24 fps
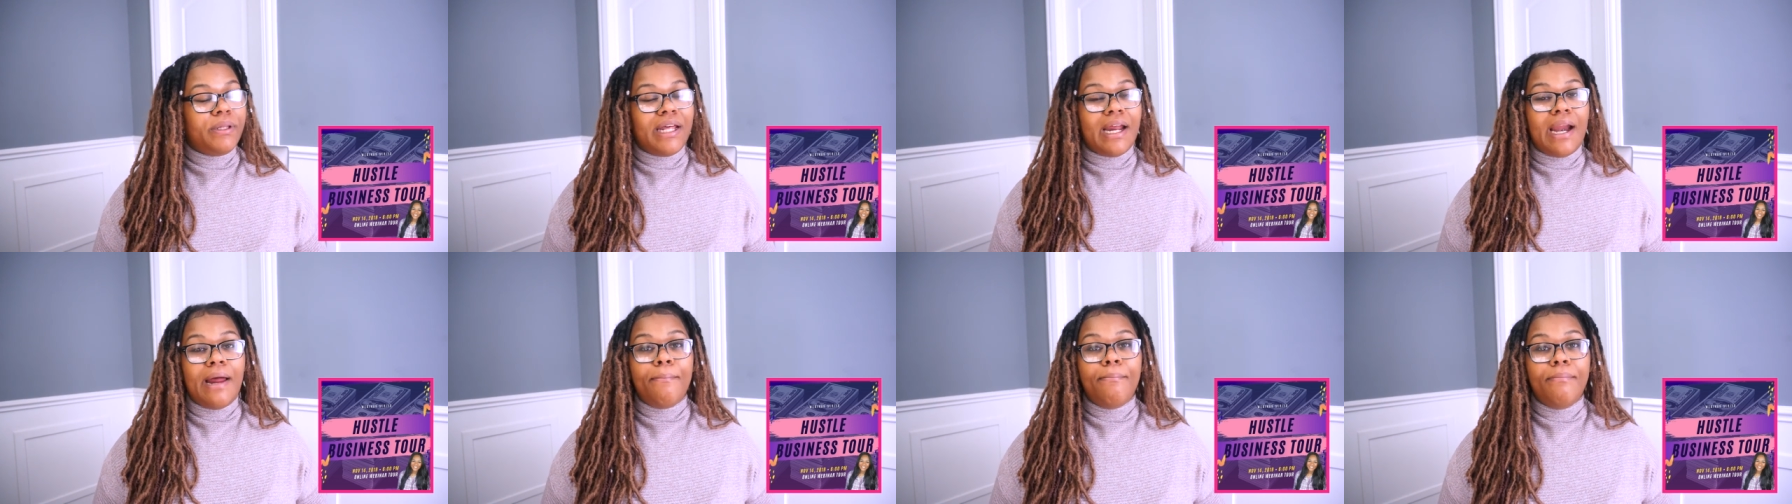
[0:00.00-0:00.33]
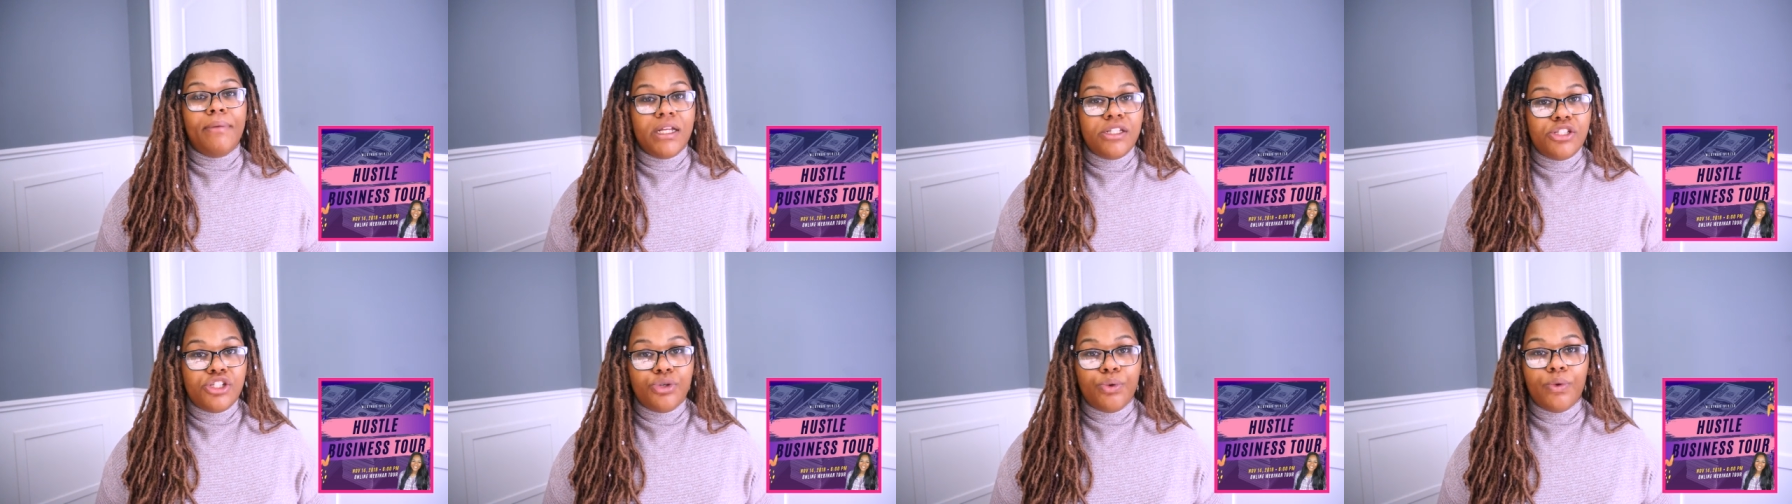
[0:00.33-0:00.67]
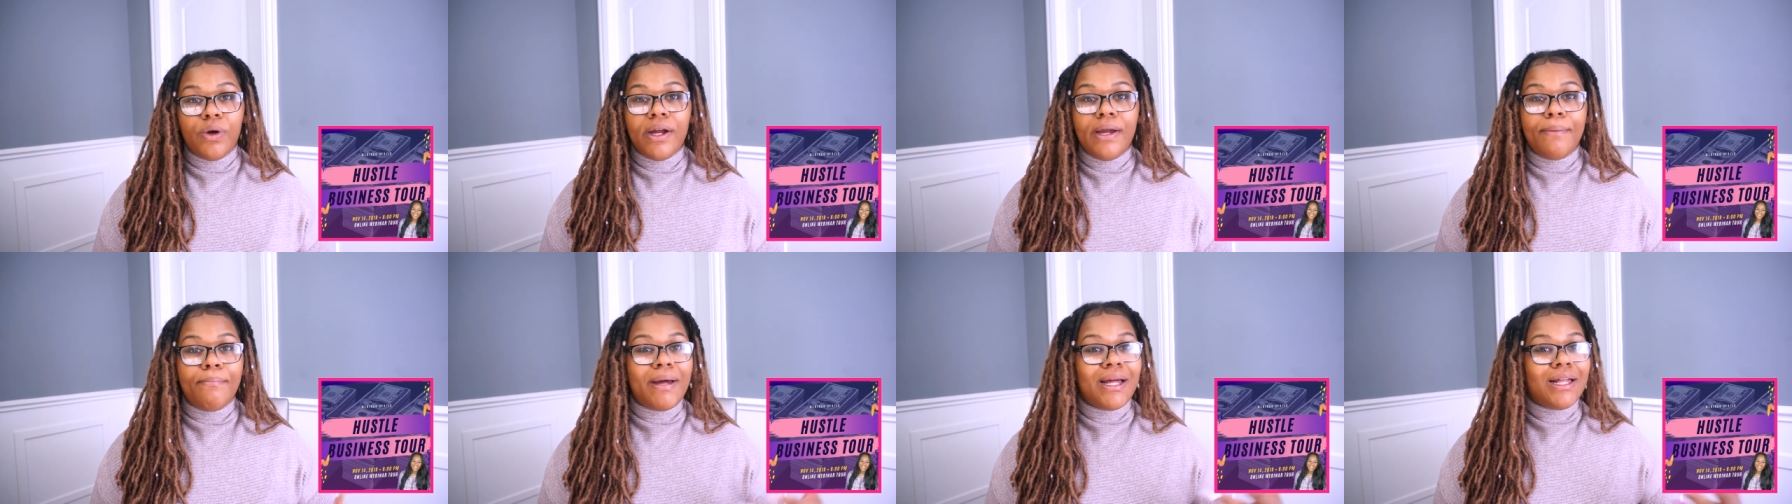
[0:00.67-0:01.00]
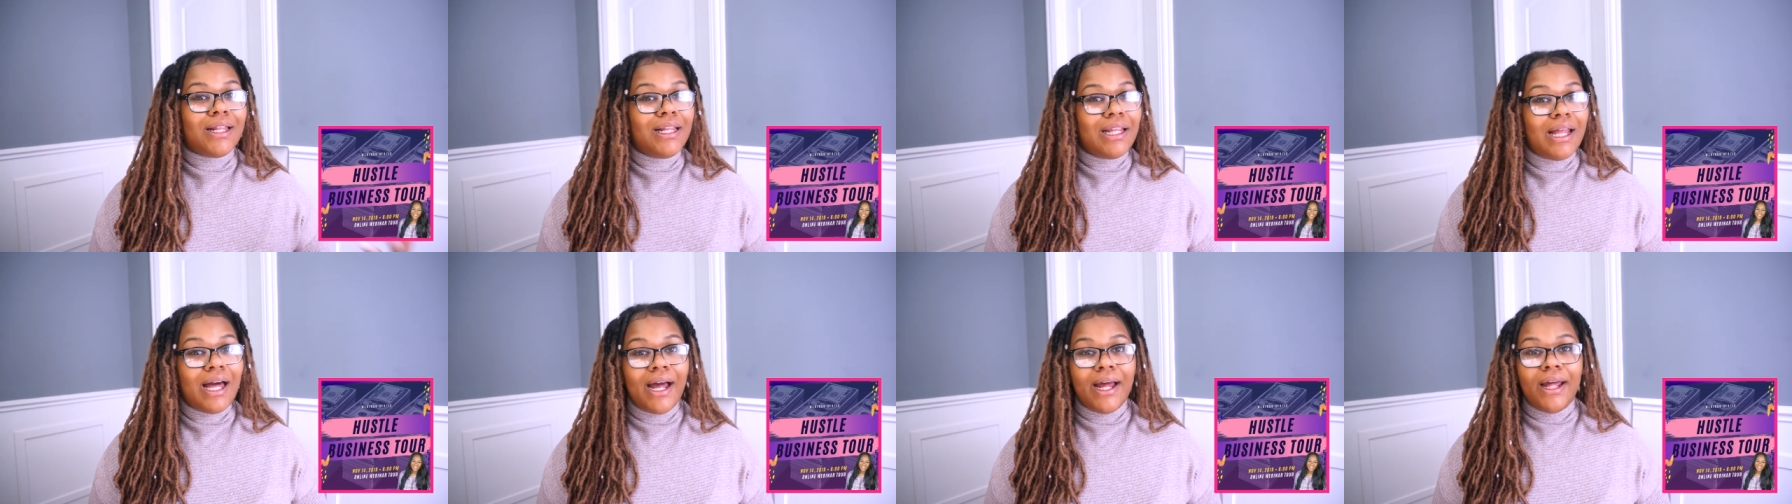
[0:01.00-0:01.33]
that I mentor and my
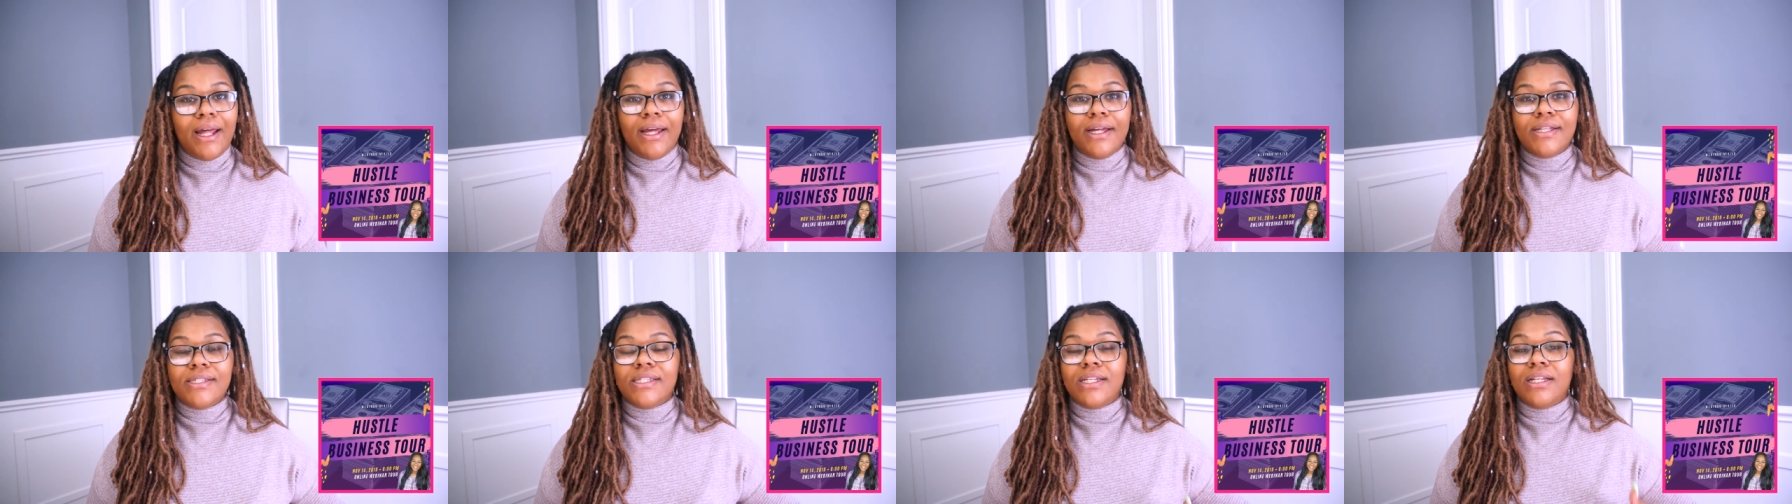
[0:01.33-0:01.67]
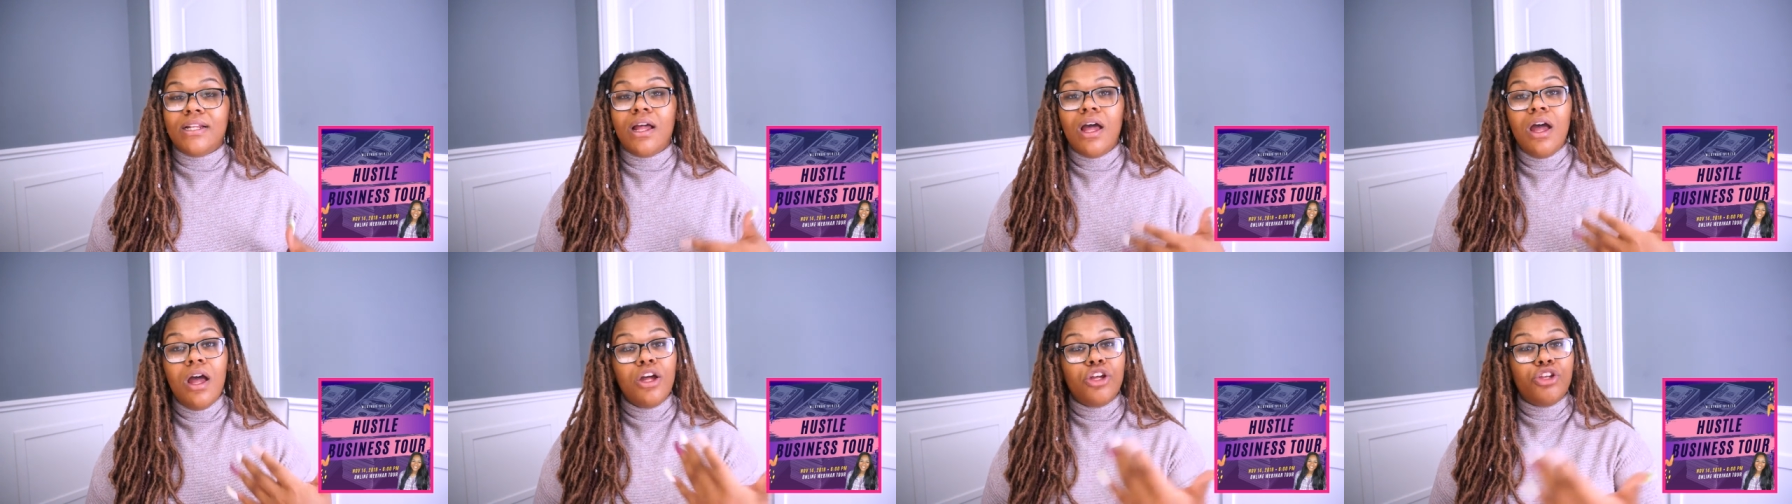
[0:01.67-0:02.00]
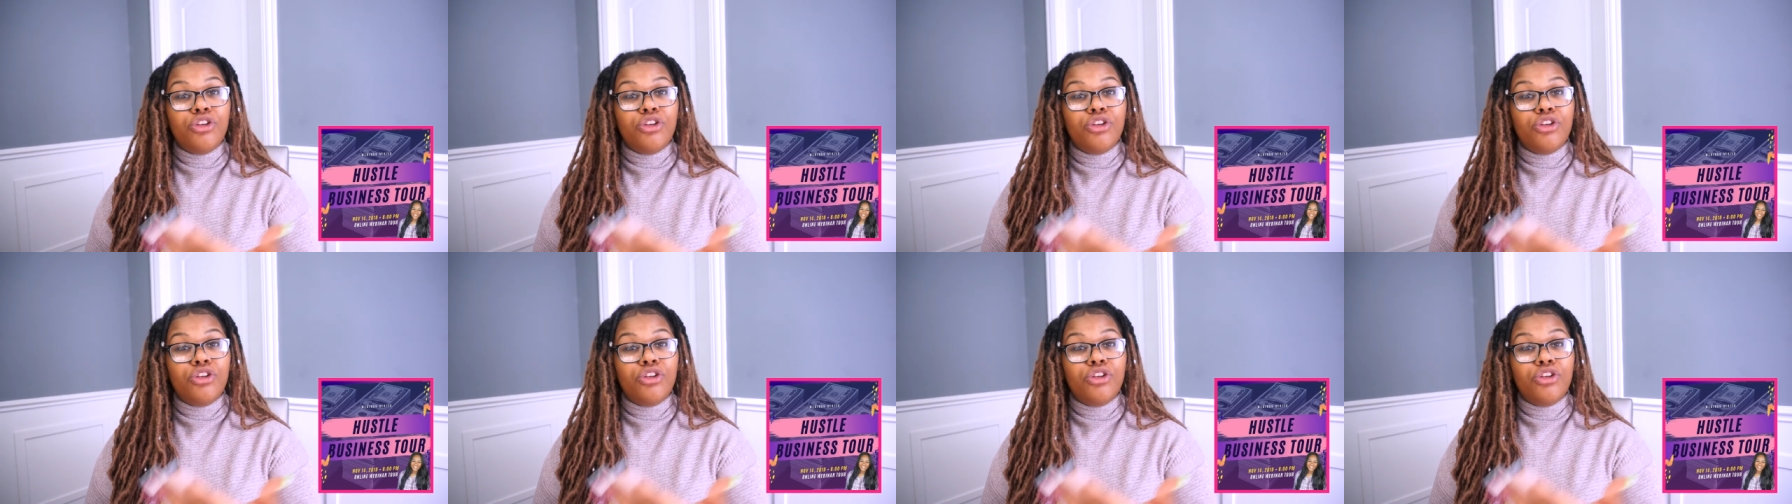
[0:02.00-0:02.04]
clients and